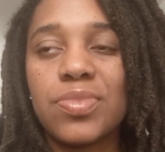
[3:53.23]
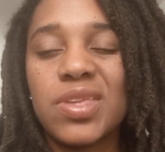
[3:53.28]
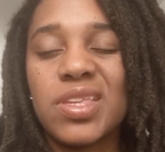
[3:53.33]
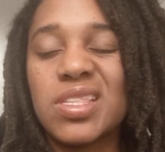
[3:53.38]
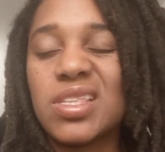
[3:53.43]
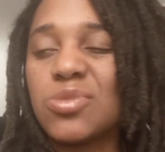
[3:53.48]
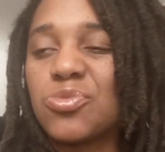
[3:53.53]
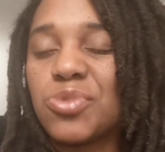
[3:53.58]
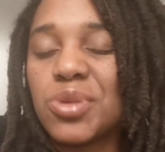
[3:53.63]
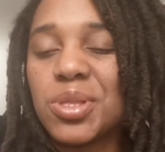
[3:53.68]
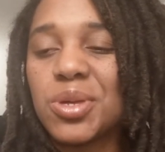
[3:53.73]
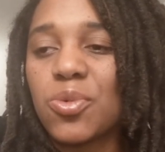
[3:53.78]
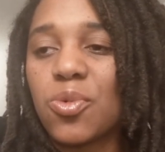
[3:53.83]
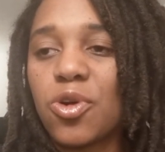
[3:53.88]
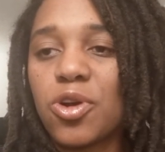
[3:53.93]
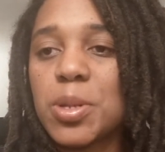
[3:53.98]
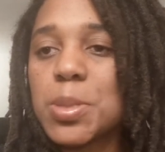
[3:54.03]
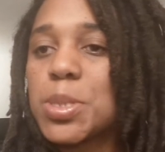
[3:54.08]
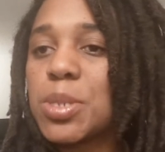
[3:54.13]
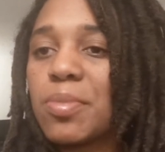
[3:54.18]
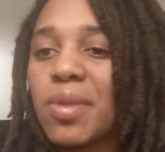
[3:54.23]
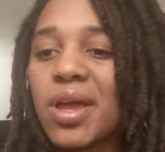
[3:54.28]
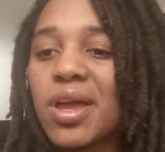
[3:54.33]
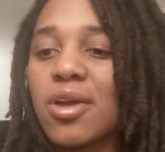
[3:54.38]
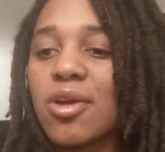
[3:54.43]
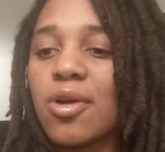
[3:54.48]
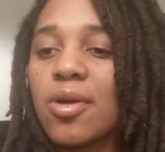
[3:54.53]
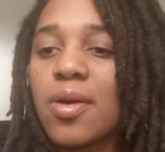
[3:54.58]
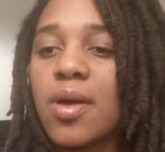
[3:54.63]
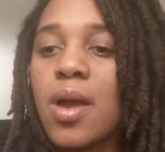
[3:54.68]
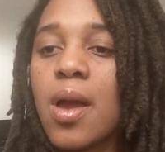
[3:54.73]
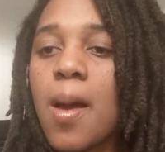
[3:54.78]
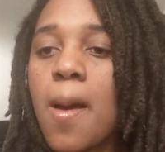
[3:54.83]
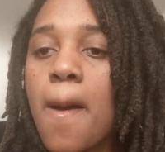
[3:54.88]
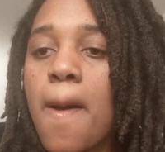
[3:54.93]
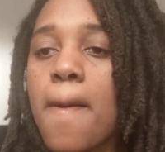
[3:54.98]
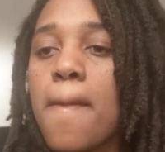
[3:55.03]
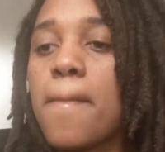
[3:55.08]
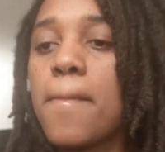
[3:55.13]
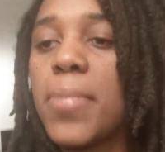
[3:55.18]
it didn't really work for my hair.
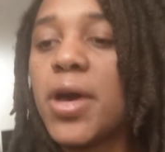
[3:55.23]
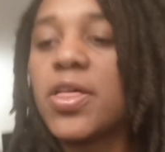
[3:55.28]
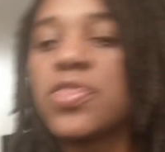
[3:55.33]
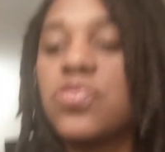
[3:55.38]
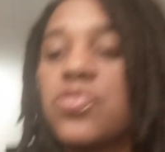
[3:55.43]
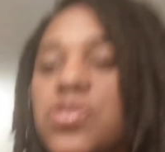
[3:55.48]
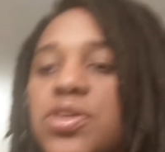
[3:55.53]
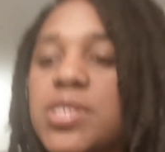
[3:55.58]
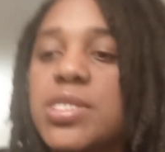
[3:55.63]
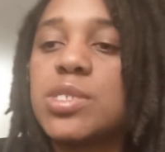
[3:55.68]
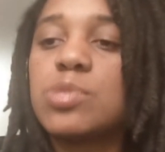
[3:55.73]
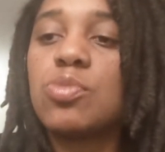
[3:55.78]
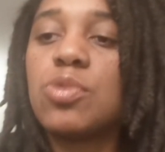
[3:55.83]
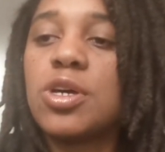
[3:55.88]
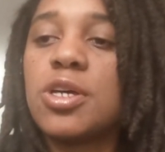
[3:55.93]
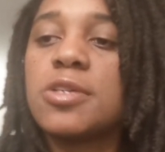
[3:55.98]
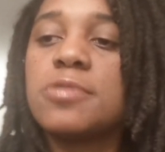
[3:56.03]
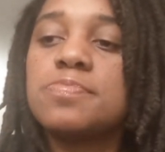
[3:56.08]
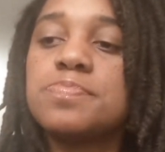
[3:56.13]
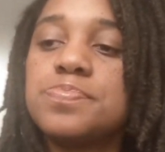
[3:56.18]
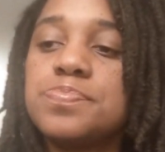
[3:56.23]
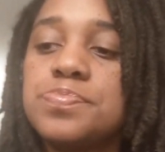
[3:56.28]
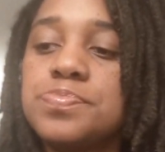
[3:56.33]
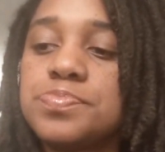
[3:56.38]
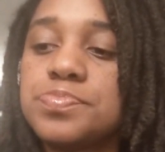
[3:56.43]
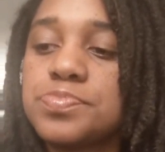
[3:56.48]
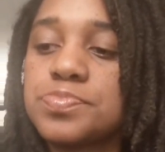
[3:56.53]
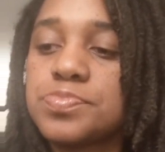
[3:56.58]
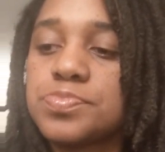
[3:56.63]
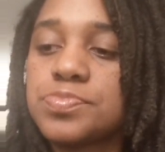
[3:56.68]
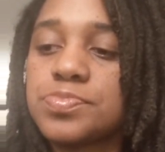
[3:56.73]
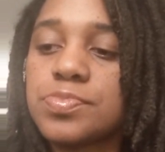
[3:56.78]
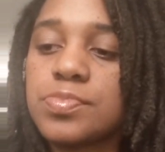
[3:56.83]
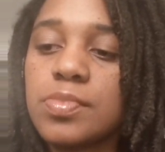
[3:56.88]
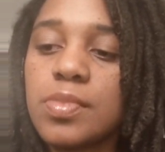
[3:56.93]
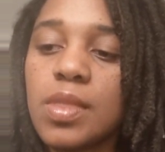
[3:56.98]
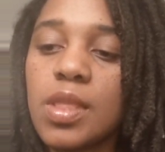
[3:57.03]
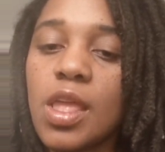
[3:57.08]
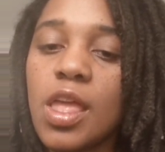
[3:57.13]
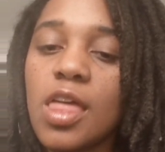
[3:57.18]
But this one,
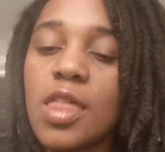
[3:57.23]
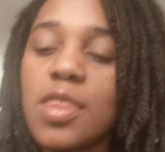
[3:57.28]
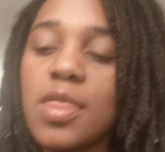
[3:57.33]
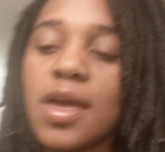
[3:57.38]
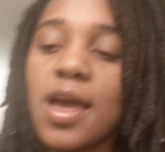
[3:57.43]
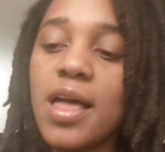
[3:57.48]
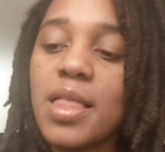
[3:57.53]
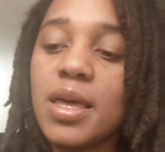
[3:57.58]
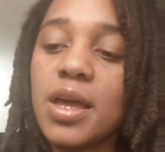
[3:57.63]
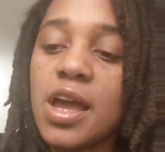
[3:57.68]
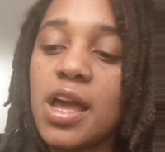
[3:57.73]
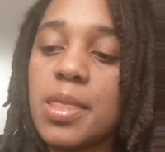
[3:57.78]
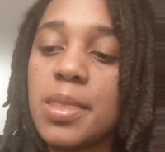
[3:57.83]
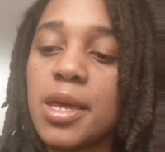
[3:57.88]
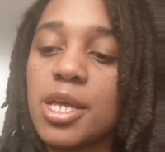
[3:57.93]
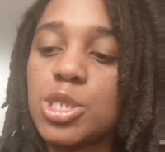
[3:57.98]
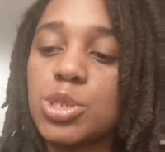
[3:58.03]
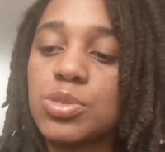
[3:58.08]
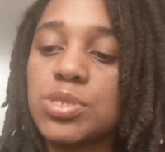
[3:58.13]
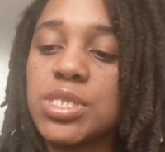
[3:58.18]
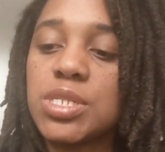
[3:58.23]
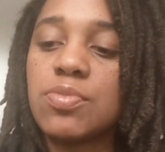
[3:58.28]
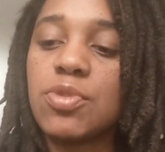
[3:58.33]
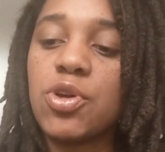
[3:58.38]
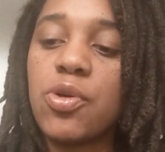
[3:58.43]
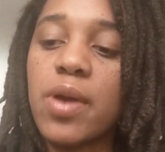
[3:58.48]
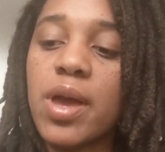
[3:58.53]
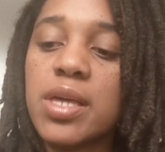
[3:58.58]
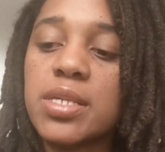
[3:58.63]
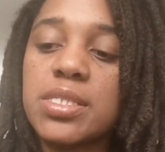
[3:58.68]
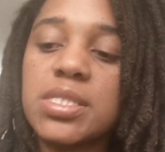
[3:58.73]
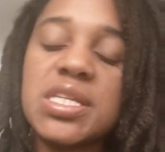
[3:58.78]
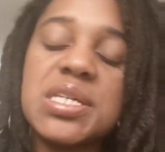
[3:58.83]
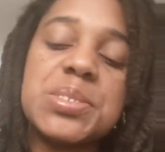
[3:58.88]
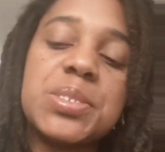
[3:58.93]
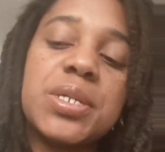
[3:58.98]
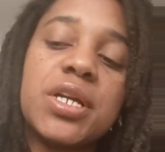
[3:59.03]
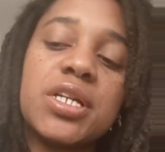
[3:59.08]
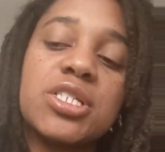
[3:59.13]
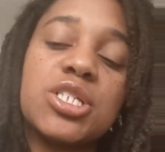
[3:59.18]
the Alikay Naturals Lemongrass
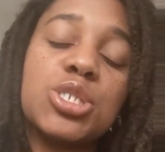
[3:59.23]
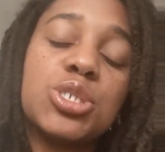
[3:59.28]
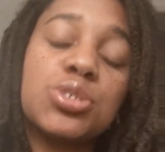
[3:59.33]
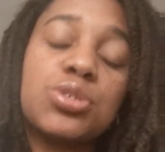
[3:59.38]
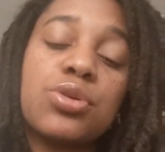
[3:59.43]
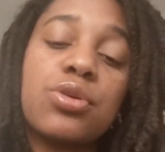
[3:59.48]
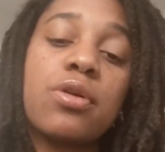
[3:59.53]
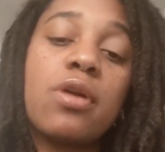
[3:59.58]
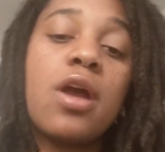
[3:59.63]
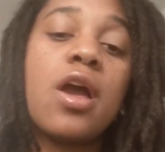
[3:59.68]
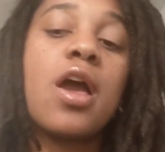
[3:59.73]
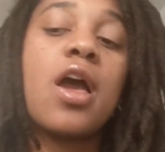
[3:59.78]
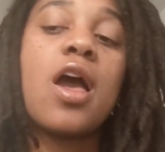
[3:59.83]
Leave-In Conditioner,